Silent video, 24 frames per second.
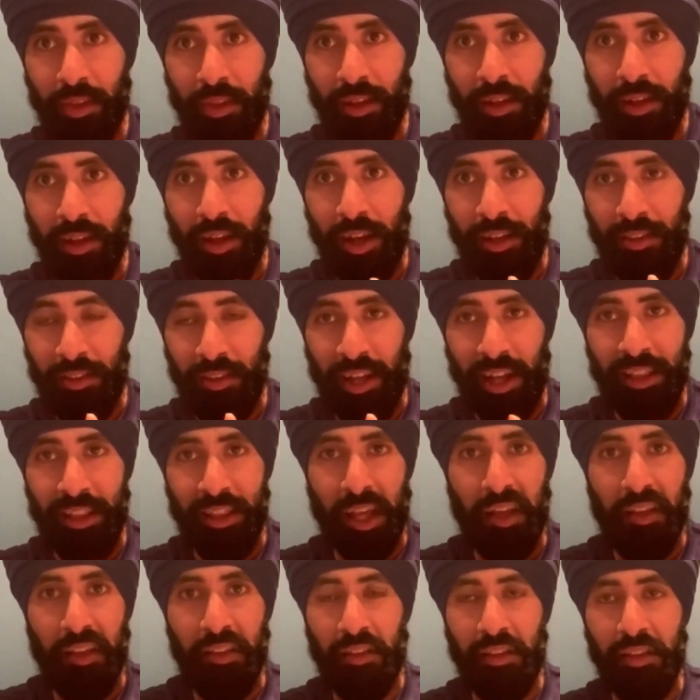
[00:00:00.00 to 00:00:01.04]
and
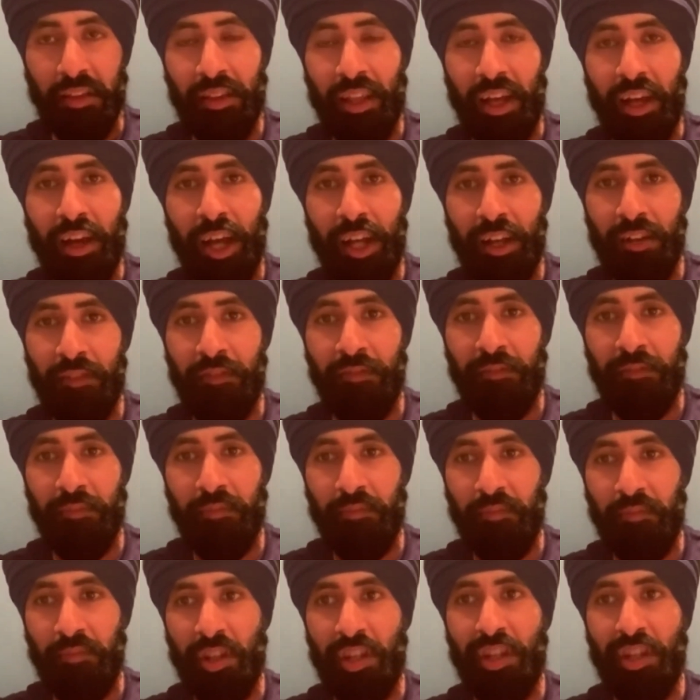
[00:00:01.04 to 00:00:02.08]
that kind of
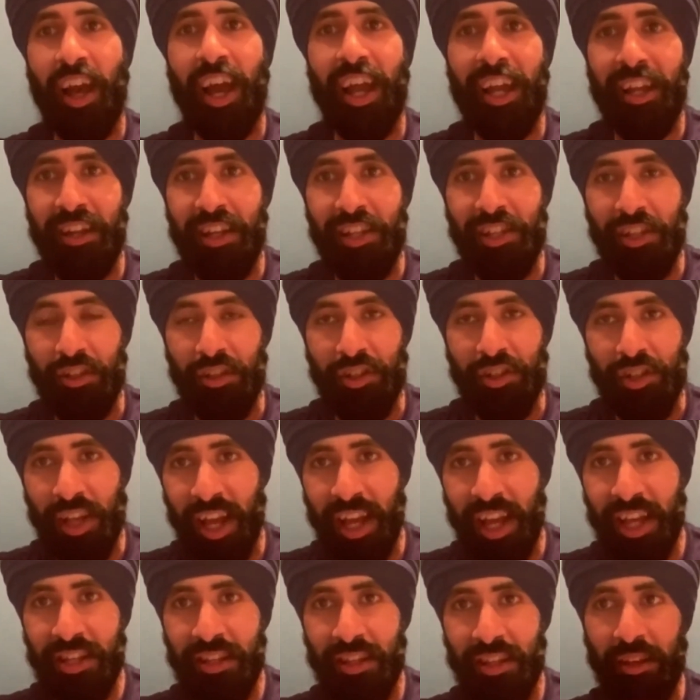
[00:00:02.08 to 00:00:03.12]
tightness in your
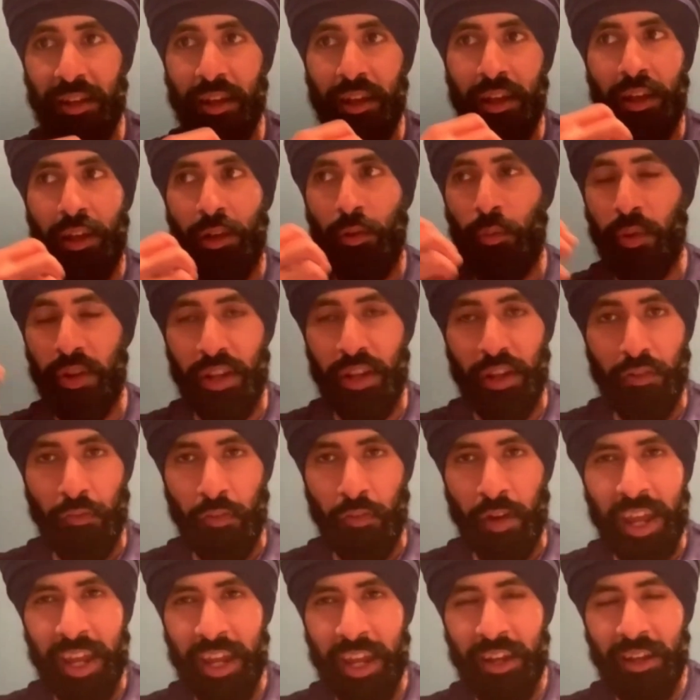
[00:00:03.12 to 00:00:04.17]
chest. And when it
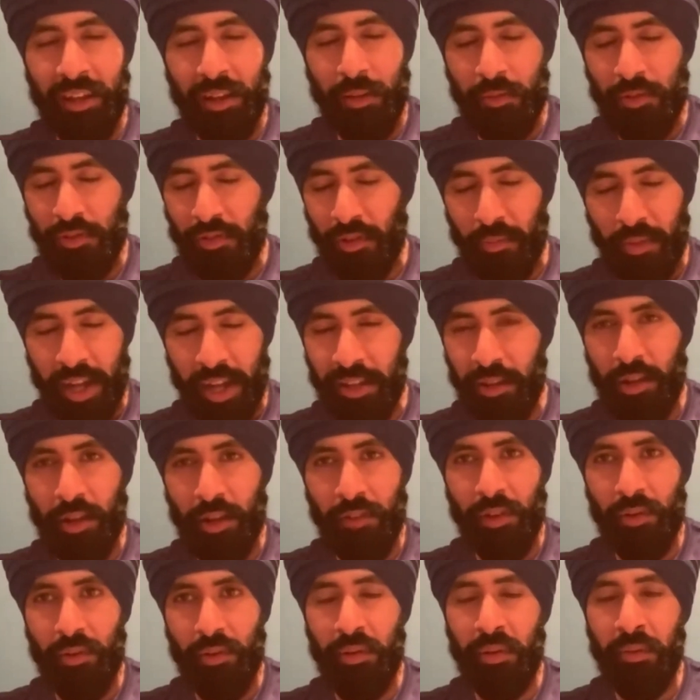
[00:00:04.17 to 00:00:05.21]
rained, I was reminded of
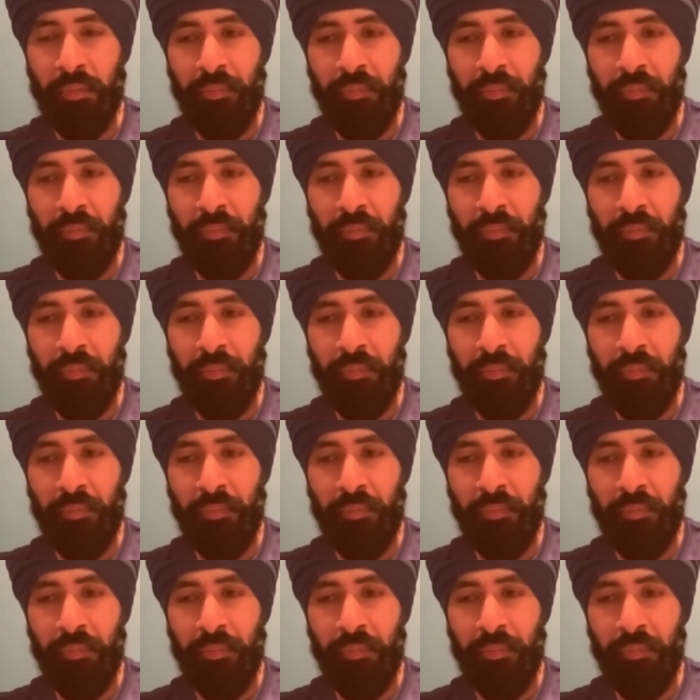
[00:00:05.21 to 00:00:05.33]
it all.